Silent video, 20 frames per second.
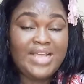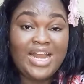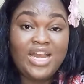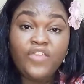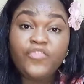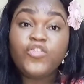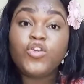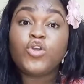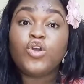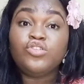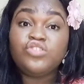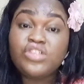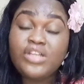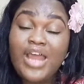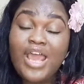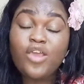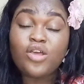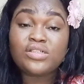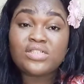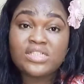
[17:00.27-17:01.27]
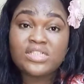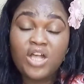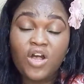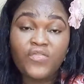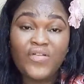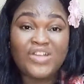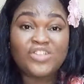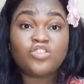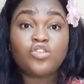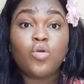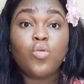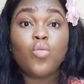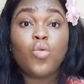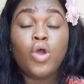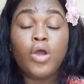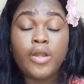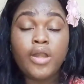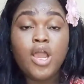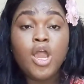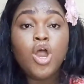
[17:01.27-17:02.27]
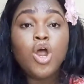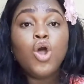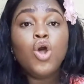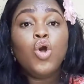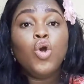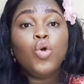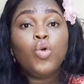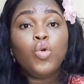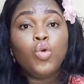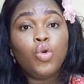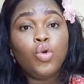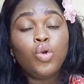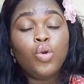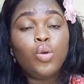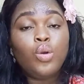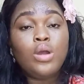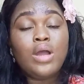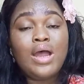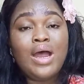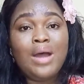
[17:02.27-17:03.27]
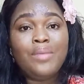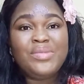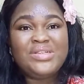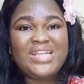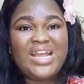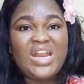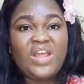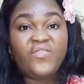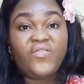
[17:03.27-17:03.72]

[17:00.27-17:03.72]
And if you consider yourself as someone who is an